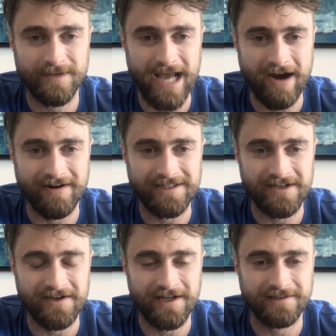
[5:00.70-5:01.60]

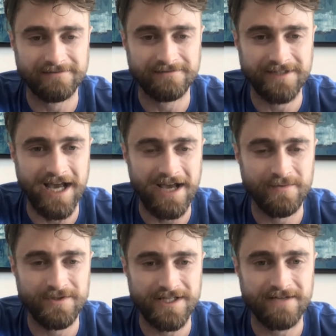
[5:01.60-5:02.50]
character, and yeah, it
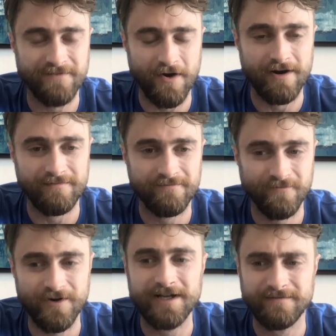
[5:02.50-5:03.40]
was
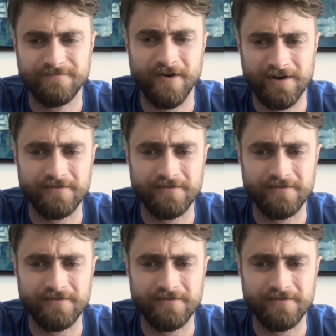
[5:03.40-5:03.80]
really very